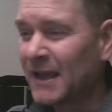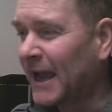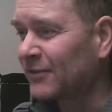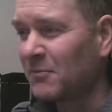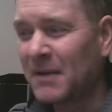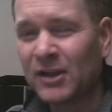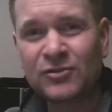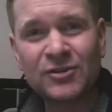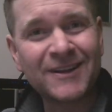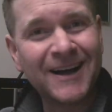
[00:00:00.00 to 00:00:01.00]
As I
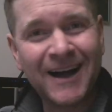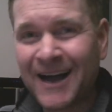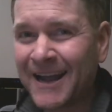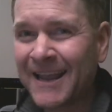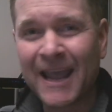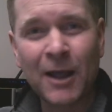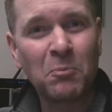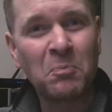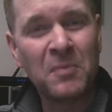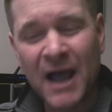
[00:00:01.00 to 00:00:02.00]
mentioned, I
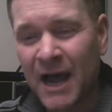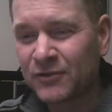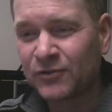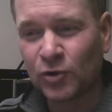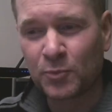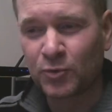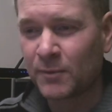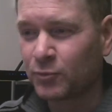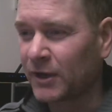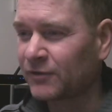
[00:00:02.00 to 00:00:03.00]
am not super
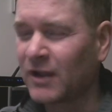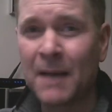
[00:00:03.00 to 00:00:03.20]
impressed.